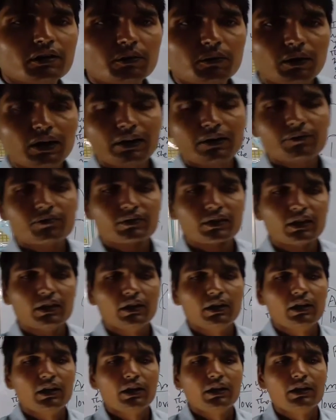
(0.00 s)
Why?
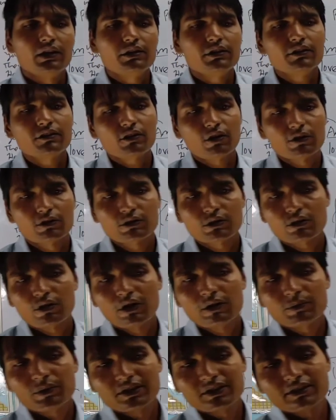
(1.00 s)
It is also
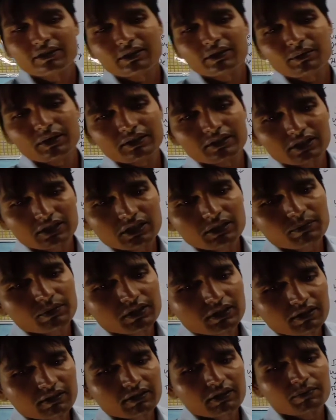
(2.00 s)
called possessive adjective,
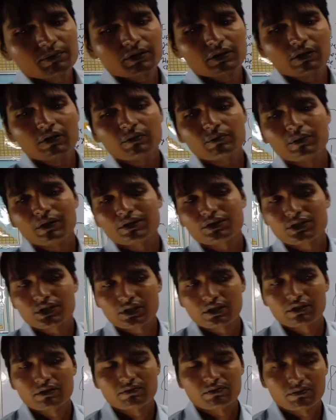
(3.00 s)
possessive pronoun, but
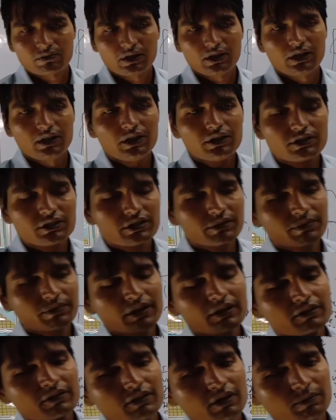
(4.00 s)
it
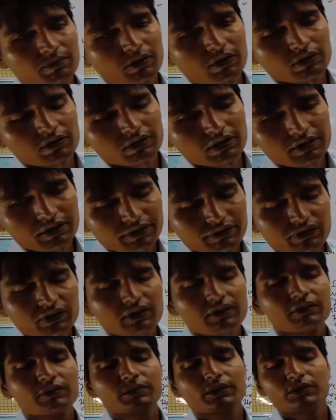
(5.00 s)
depends upon the
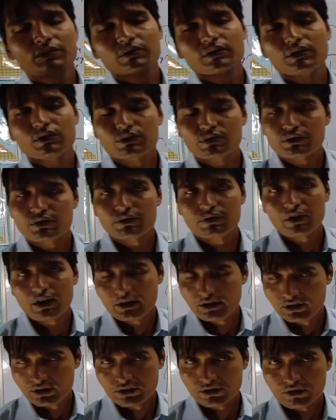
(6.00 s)
difference between the two to
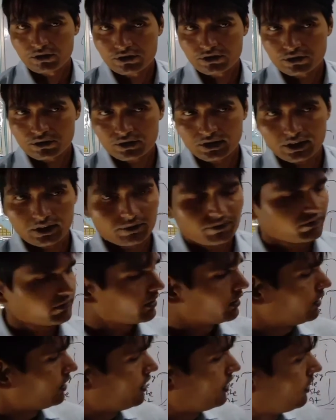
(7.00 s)
find it out. Okay.
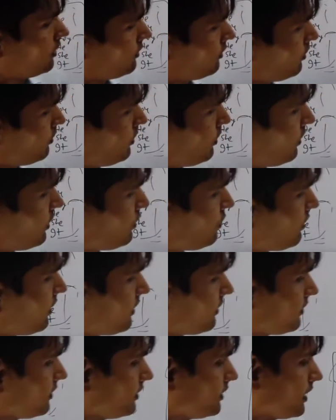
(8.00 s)
So you
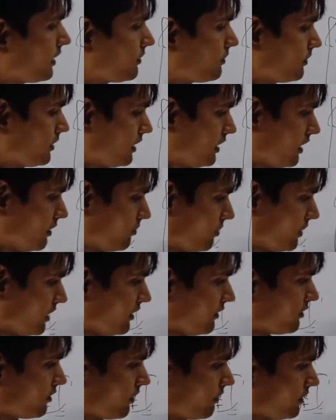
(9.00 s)
can see that in
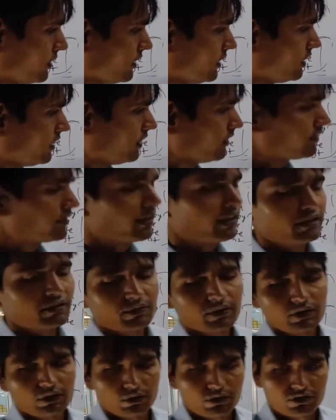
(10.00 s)
place of he, his
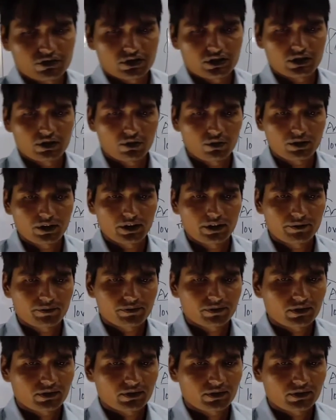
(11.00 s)
has been used here. Okay.